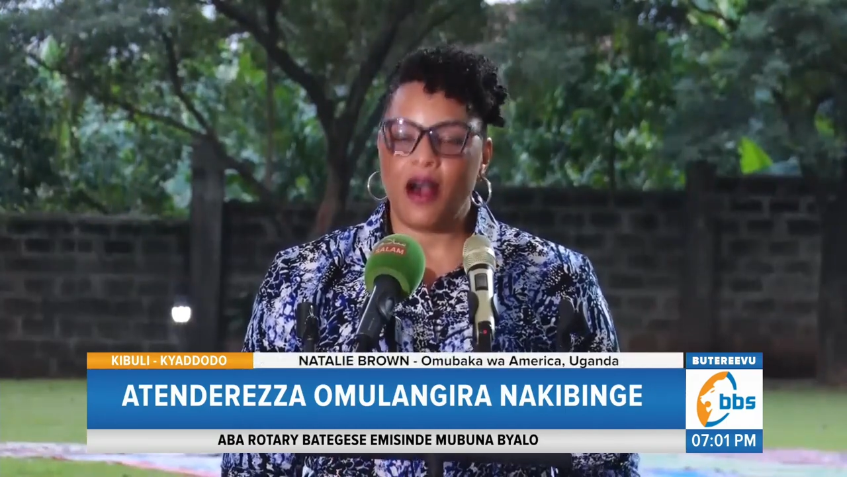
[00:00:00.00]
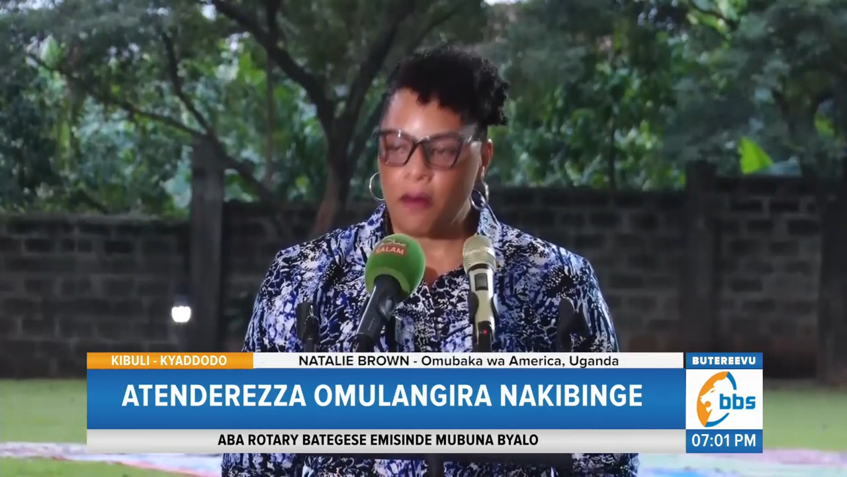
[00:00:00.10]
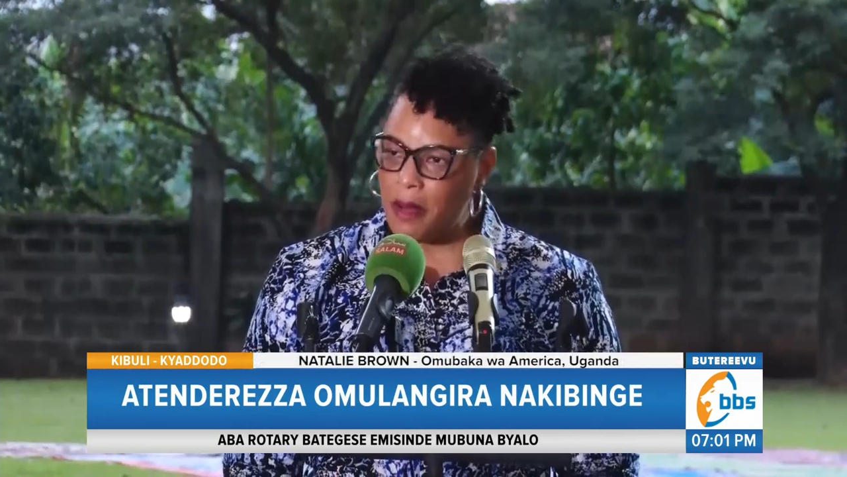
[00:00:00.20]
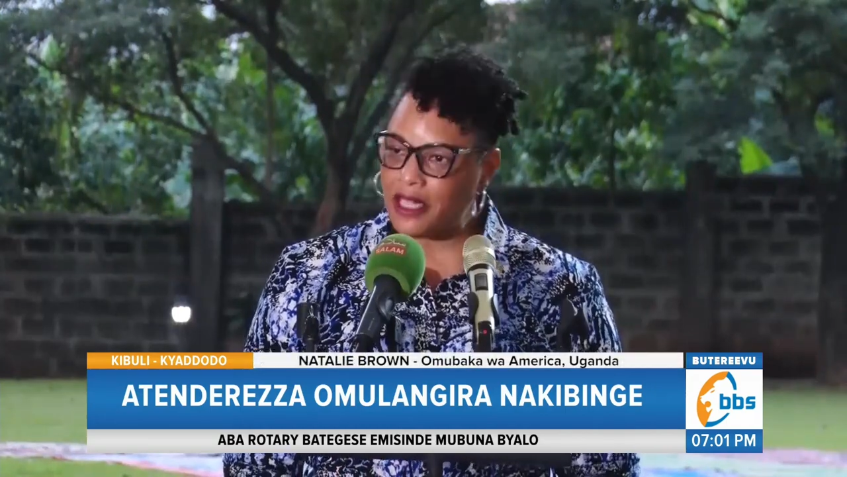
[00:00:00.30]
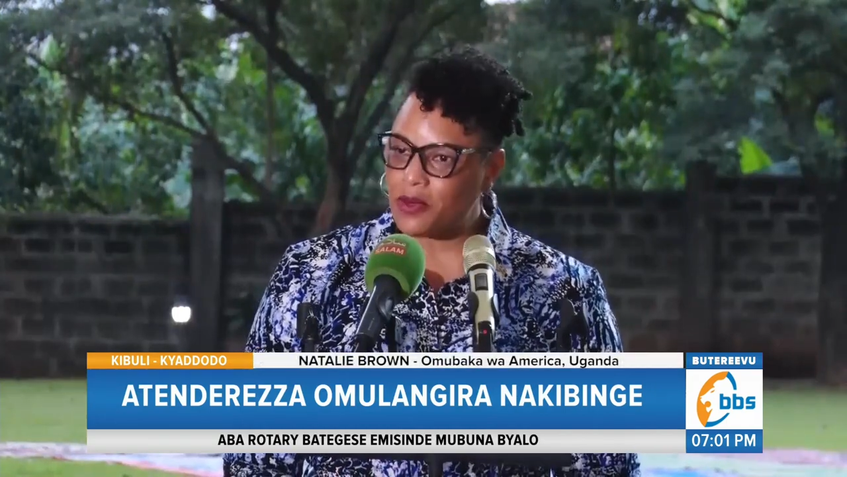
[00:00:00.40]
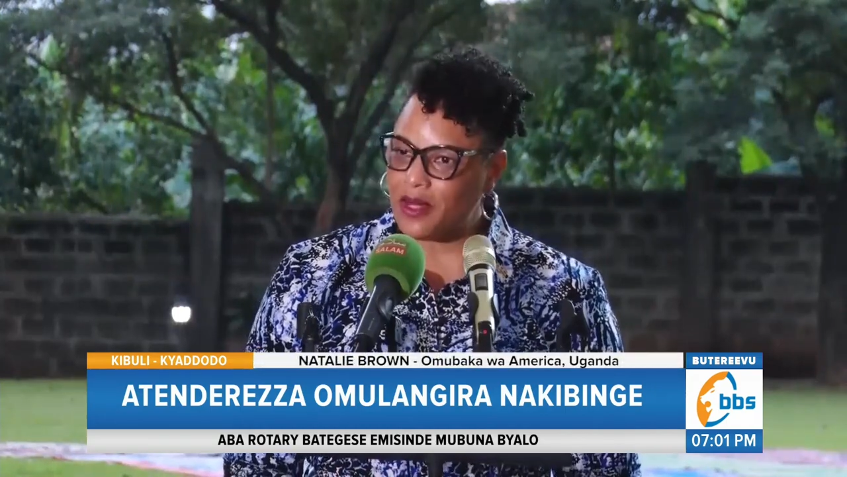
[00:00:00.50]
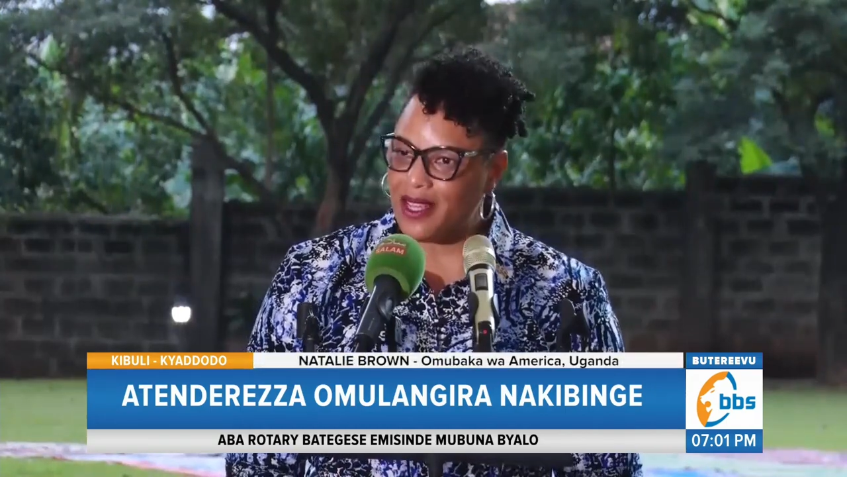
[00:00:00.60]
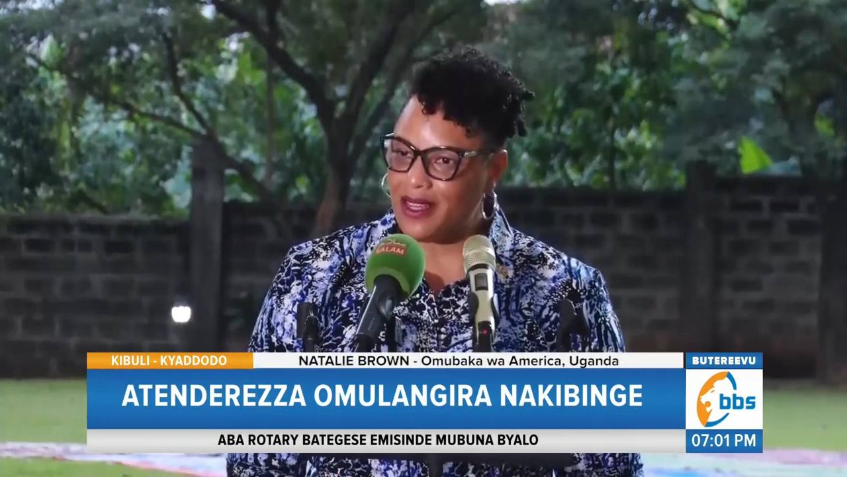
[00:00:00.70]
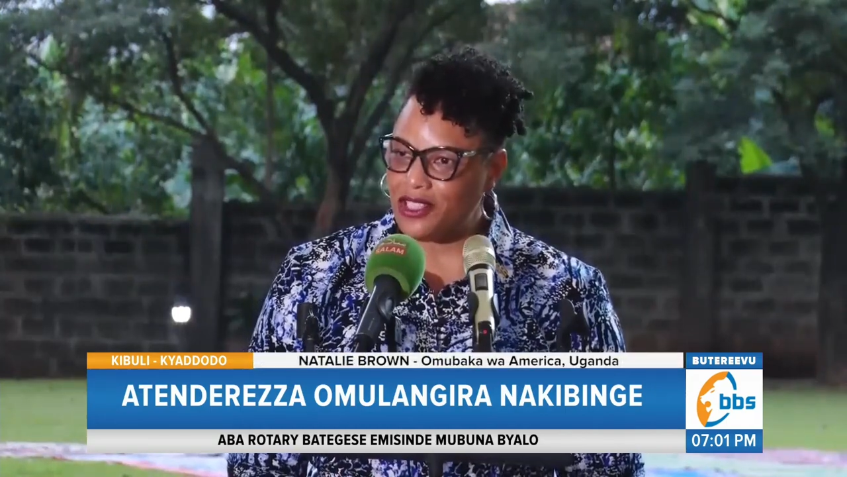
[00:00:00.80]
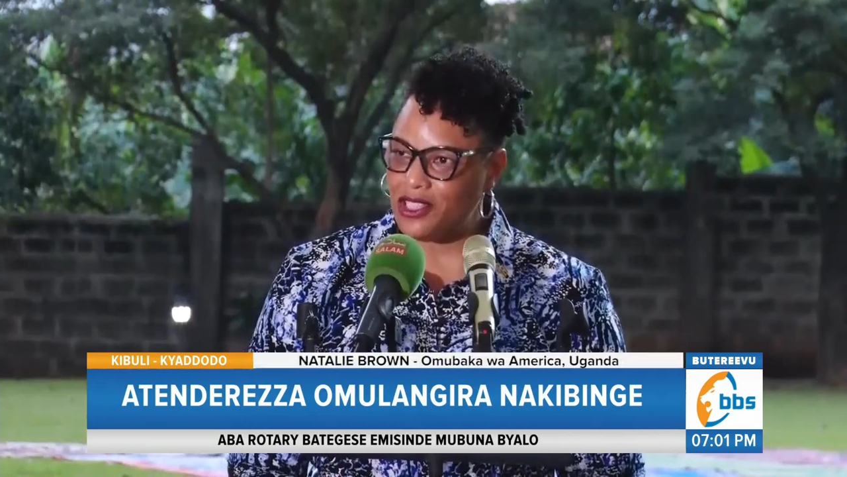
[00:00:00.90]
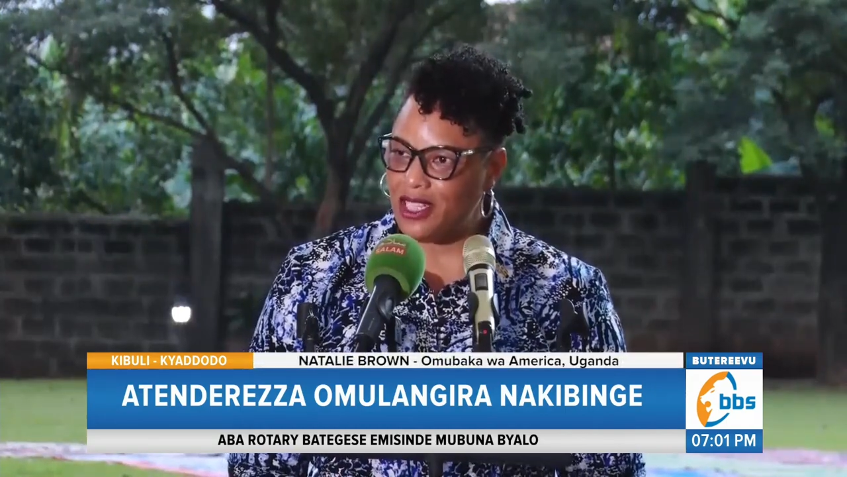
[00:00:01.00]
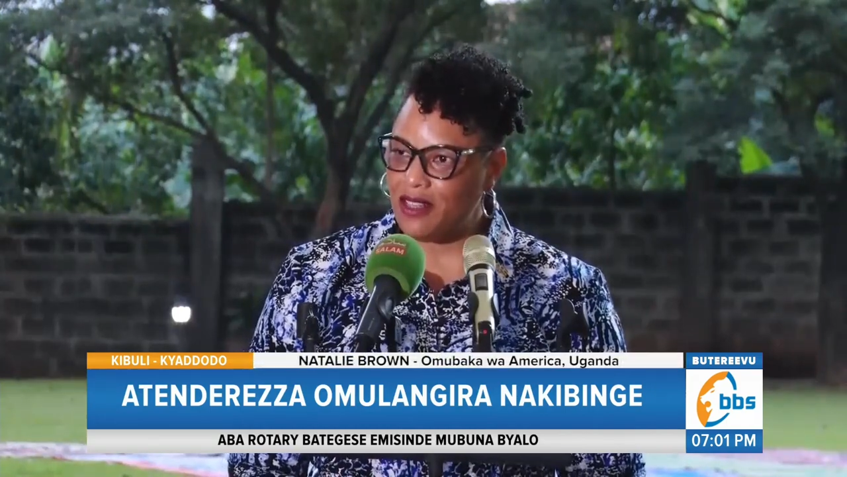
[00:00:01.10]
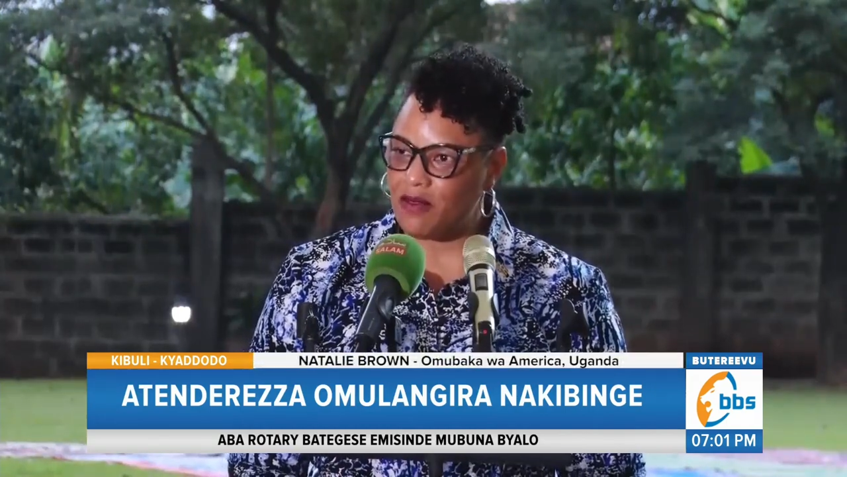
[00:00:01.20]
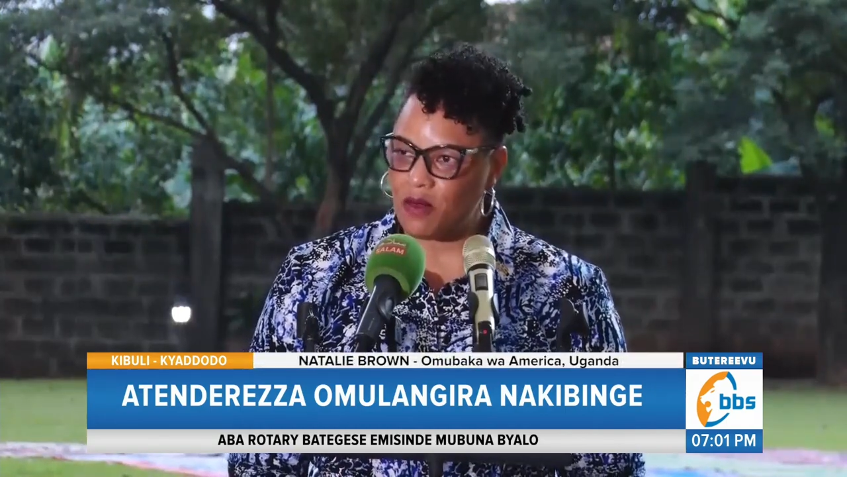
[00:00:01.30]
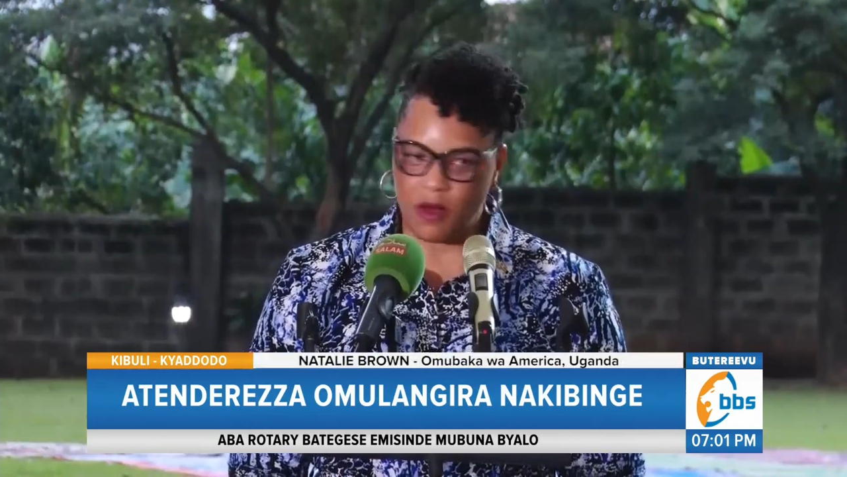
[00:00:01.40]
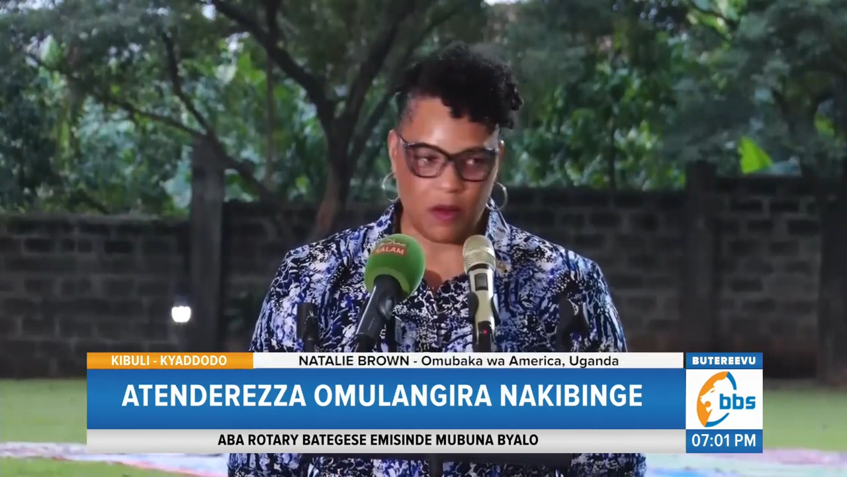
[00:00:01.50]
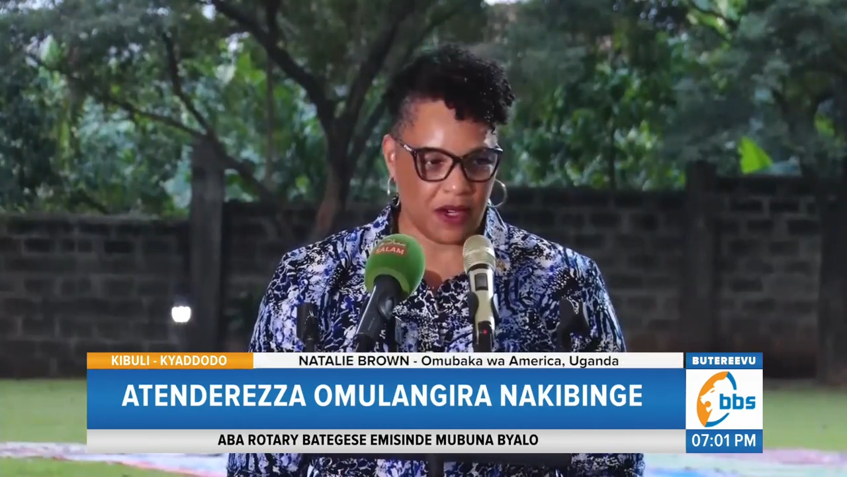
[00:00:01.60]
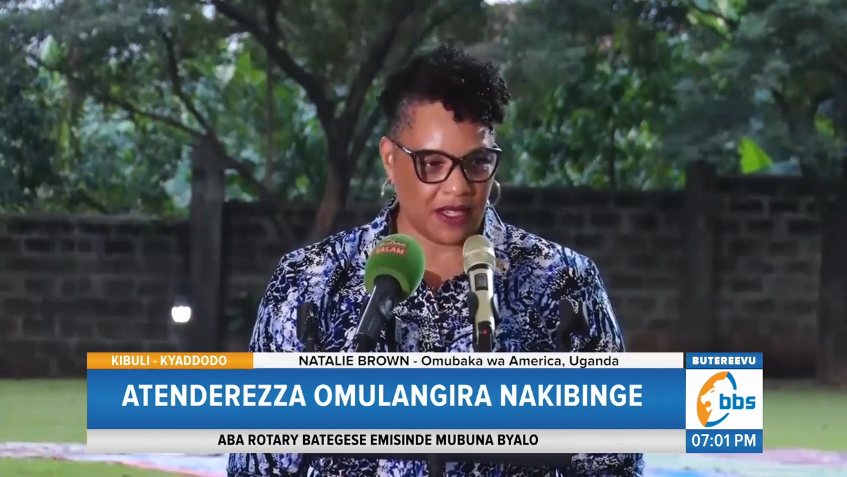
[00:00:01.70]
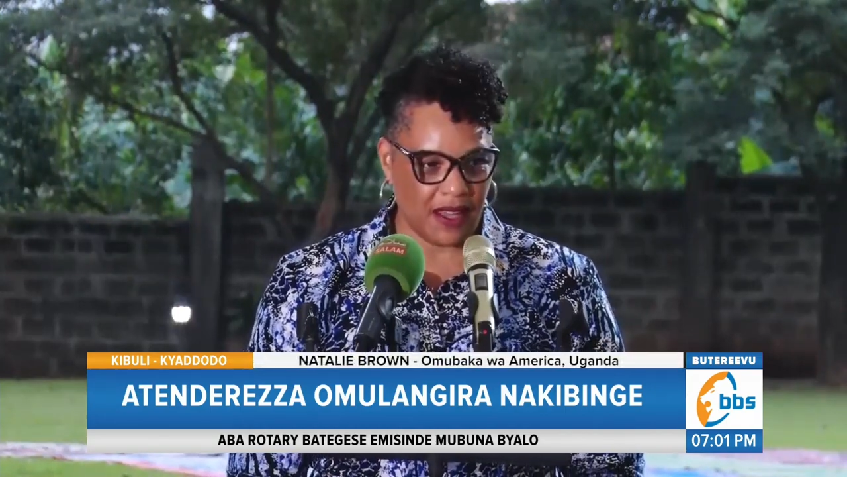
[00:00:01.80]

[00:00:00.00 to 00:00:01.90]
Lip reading: much we can achieve when we work